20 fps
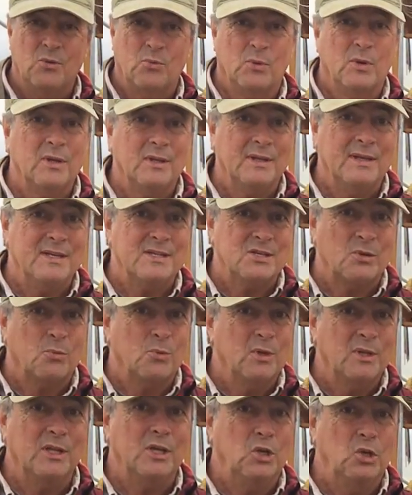really is a
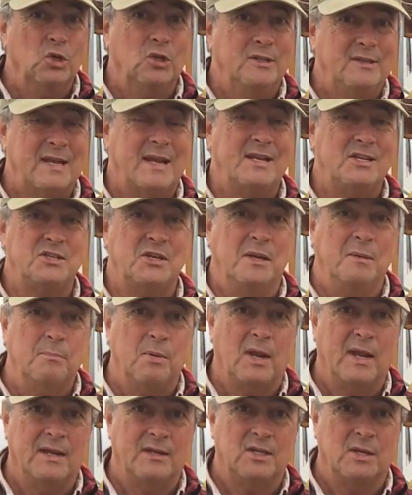really good tasting
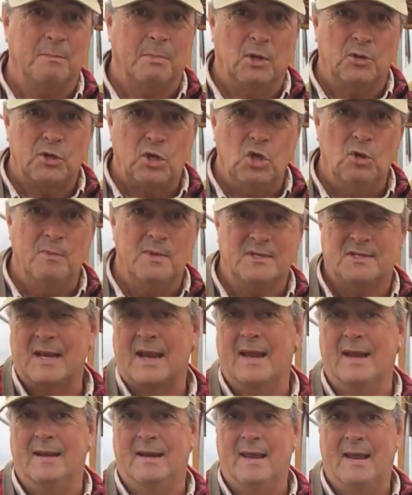plant to both humans
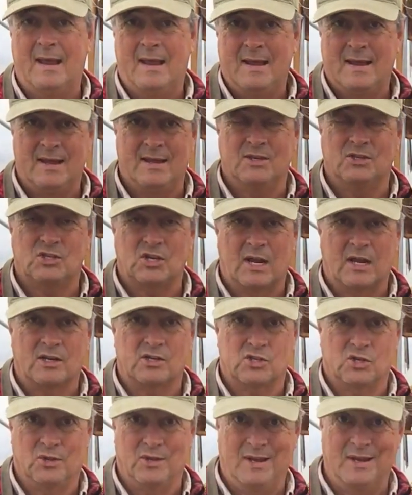and
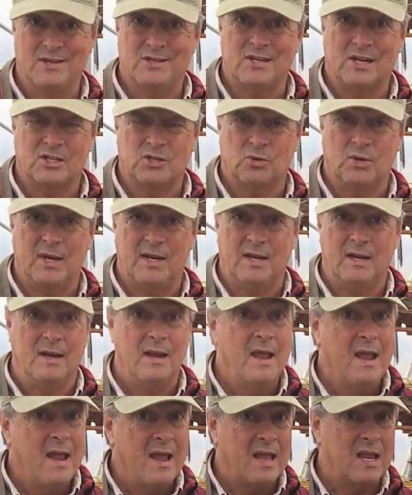insects. So the insects will eat it.
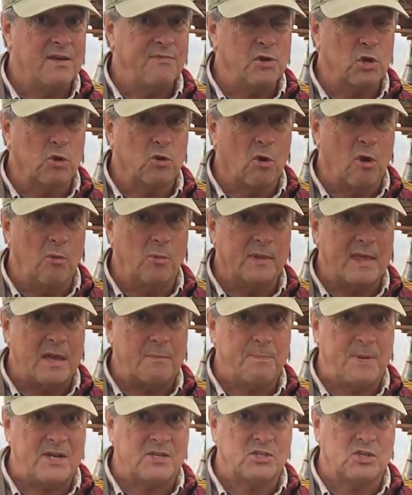And if you're growing
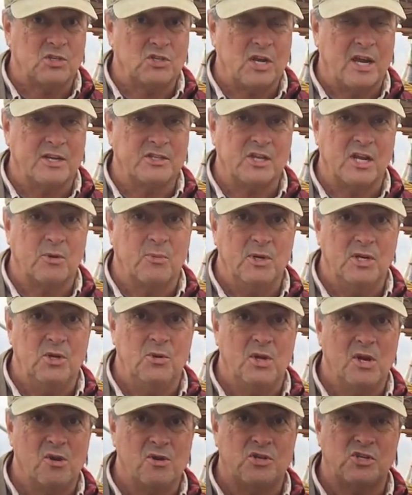without pesticides like we
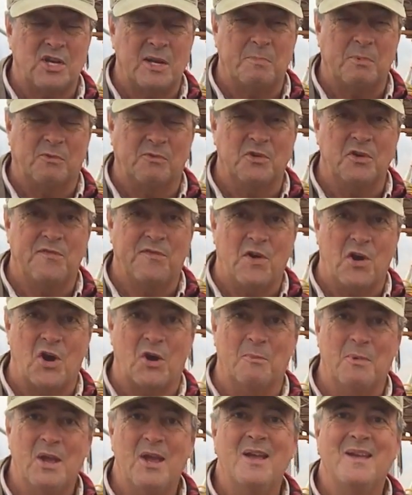do here at Steepleview
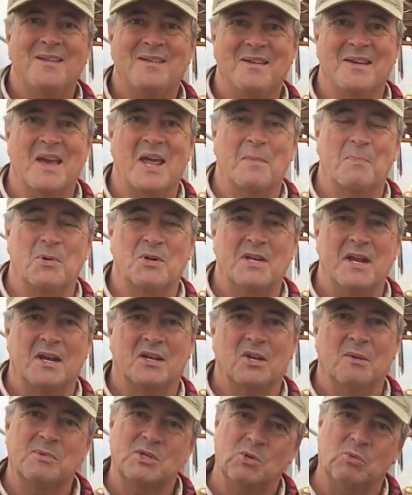Farm, you got to
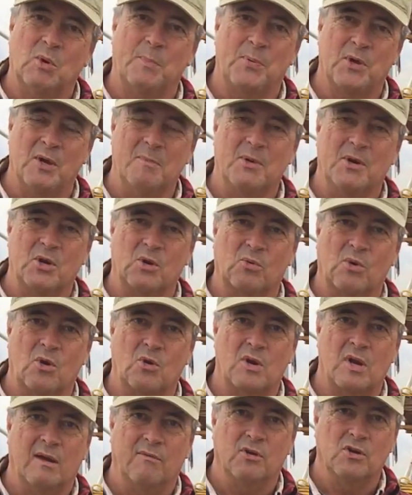protect them. So we'll put them under
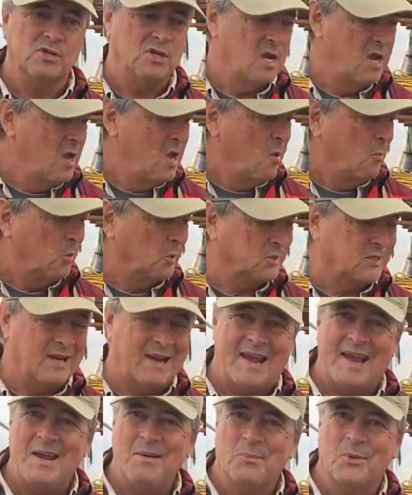row covers. Well,
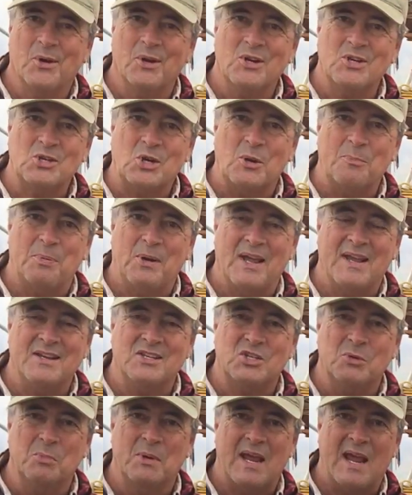today we're going to start planting
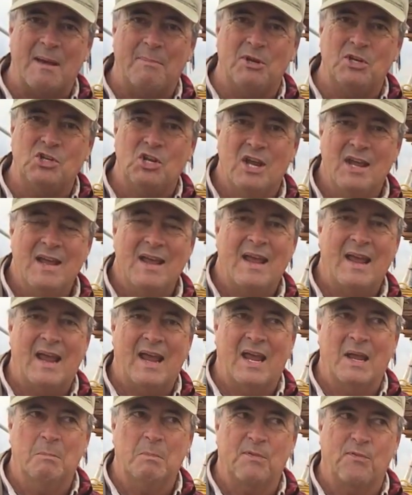some cabbage,
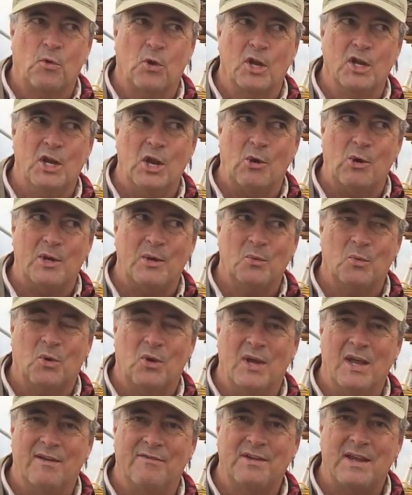and before you know it,
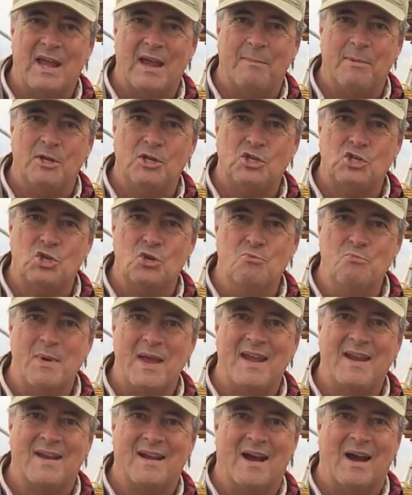we'll have cabbage to
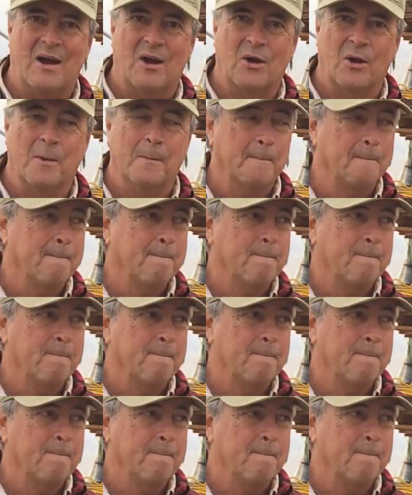make our